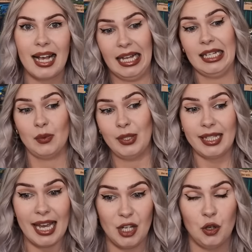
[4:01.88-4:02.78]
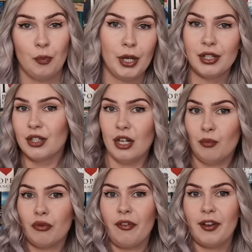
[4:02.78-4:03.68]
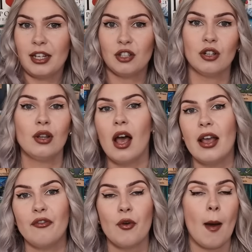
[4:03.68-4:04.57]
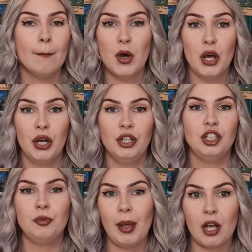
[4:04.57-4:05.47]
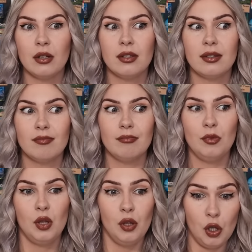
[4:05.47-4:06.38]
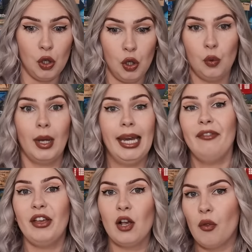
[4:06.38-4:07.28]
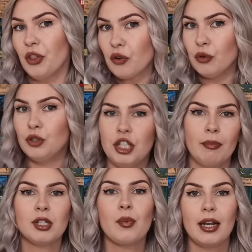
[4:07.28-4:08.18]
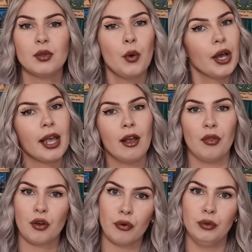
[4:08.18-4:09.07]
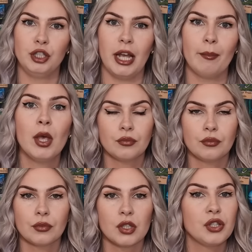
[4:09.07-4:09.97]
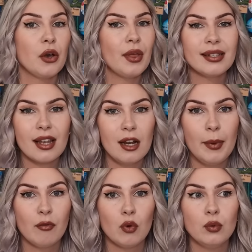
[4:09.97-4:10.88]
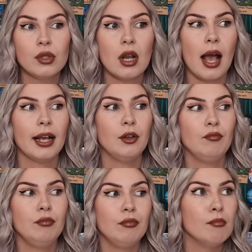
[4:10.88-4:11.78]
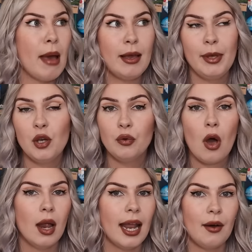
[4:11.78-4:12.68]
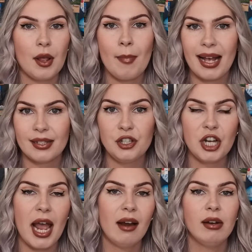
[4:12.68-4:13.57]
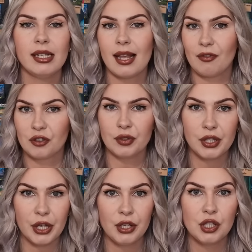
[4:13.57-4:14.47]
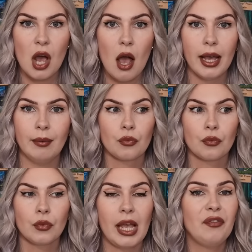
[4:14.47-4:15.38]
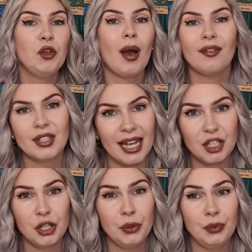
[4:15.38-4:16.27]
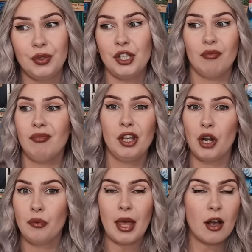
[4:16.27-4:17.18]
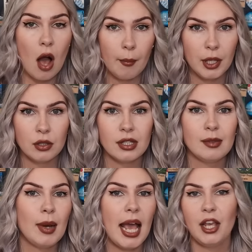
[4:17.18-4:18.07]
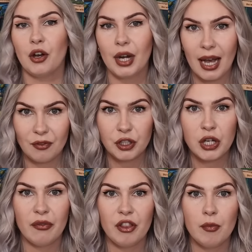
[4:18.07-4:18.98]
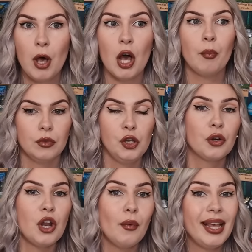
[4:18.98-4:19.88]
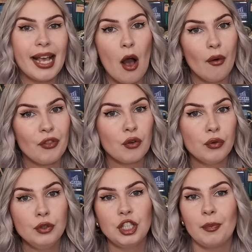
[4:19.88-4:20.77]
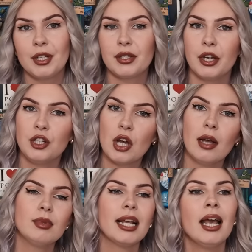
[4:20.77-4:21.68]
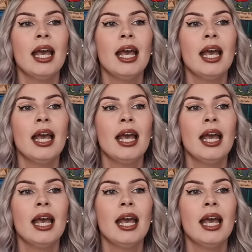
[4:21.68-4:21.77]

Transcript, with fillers: as we said, your personal and professional life merge because you are living on the cruise ship as well as working on the cruise ship. So there's going to be rules like maybe you're not allowed in passenger areas after a certain time. If you have tattoos, you know, they can't be on display. You're going to have to cover them up. You can only get off the cruise ship at certain times. Like,